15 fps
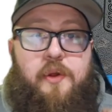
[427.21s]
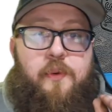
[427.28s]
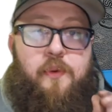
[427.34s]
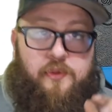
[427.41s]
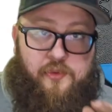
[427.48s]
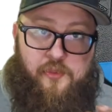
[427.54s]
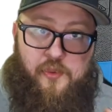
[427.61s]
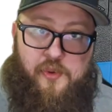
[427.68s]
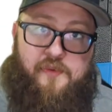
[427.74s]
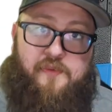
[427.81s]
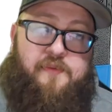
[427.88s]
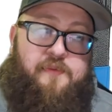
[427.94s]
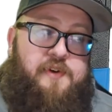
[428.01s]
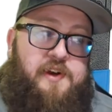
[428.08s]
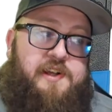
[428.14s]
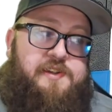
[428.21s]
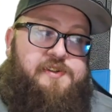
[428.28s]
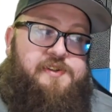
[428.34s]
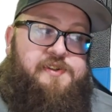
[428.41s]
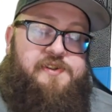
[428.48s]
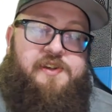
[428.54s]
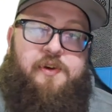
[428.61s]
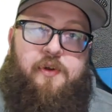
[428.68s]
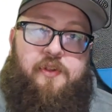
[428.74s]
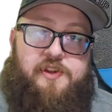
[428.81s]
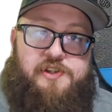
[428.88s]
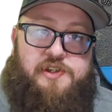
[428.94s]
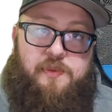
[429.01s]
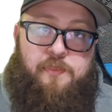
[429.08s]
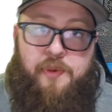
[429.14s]
Little word of advice: you see all the
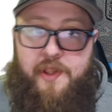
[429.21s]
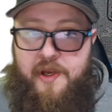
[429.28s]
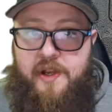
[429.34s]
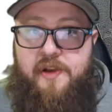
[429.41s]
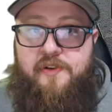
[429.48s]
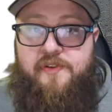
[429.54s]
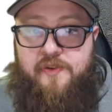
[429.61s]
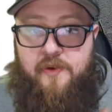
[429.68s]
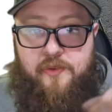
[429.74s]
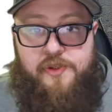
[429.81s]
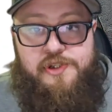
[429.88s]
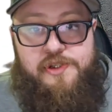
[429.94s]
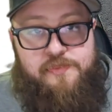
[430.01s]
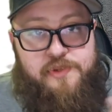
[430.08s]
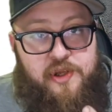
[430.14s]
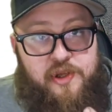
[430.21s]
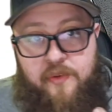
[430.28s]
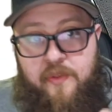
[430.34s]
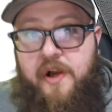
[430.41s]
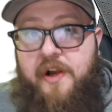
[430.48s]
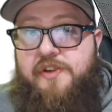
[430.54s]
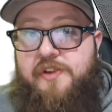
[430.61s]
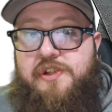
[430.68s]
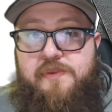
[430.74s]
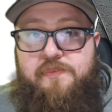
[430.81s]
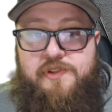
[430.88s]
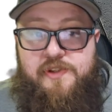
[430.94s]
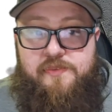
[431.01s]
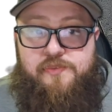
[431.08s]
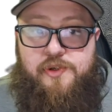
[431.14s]
cheap pliers, all the cheap channel locks, cheap
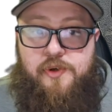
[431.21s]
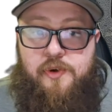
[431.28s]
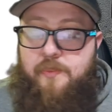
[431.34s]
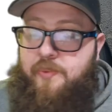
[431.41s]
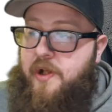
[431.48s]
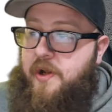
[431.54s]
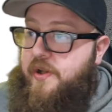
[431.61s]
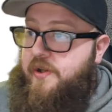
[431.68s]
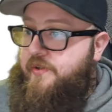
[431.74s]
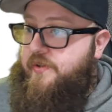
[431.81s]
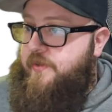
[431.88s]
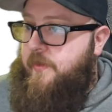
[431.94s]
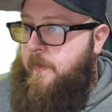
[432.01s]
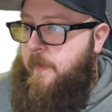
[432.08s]
slip jaw pliers,